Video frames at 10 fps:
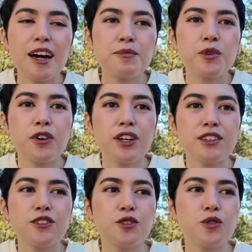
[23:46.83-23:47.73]
I'm
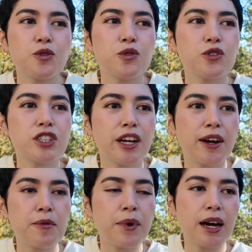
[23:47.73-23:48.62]
going to
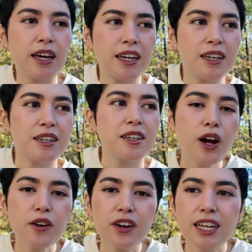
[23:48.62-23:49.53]
share my
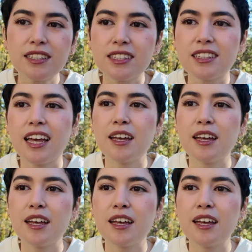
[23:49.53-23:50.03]
progress